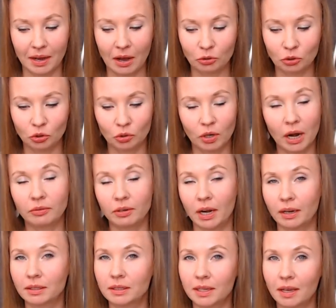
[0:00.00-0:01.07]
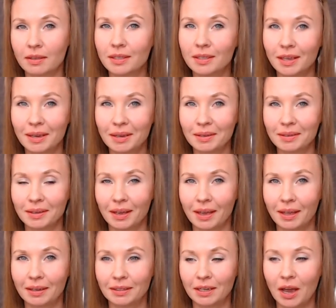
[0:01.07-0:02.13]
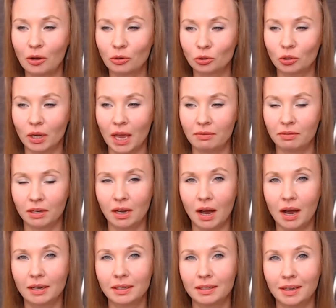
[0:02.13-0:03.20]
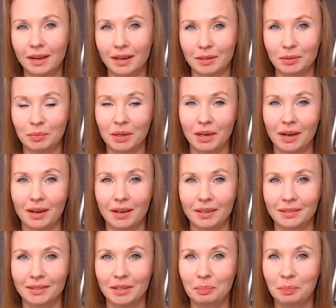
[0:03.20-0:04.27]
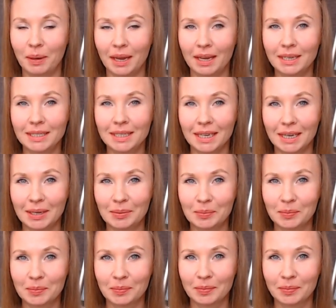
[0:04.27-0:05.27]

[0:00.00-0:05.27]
how to correct something and how to have a guideline behind the painting